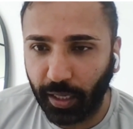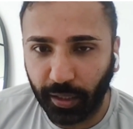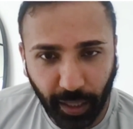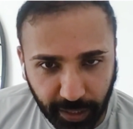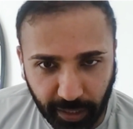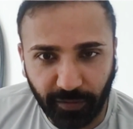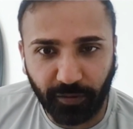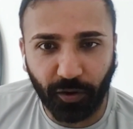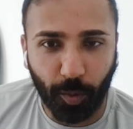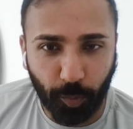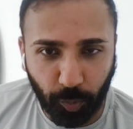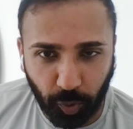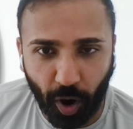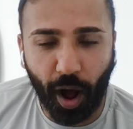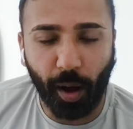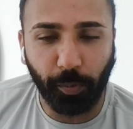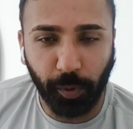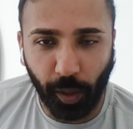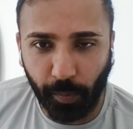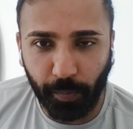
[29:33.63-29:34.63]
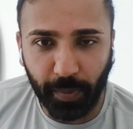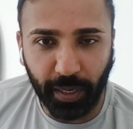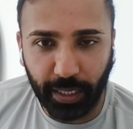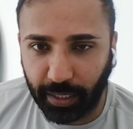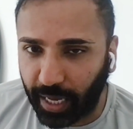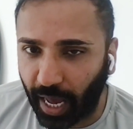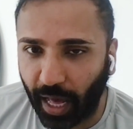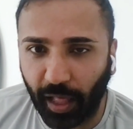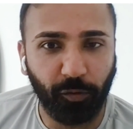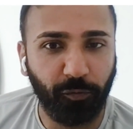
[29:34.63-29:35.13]
Like, is there a problem
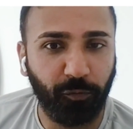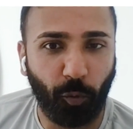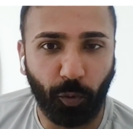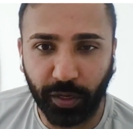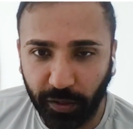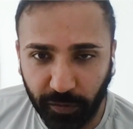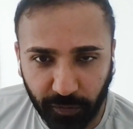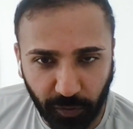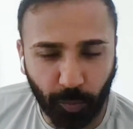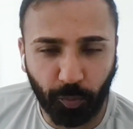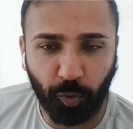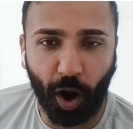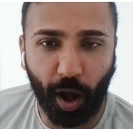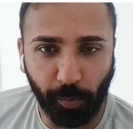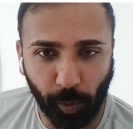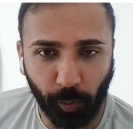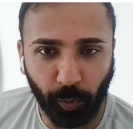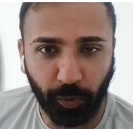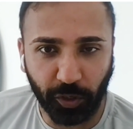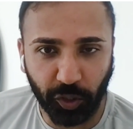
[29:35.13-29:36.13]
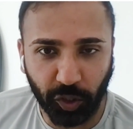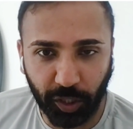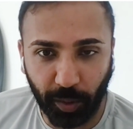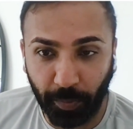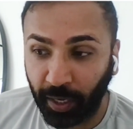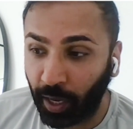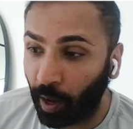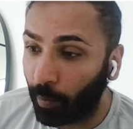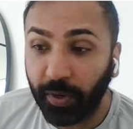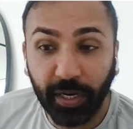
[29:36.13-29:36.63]
in California? Is there a problem with our
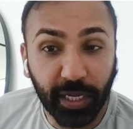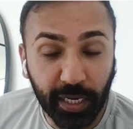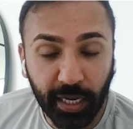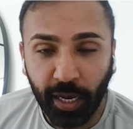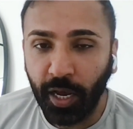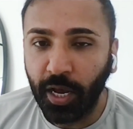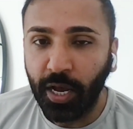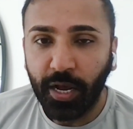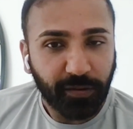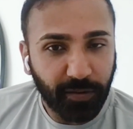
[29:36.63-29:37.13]
shipping company?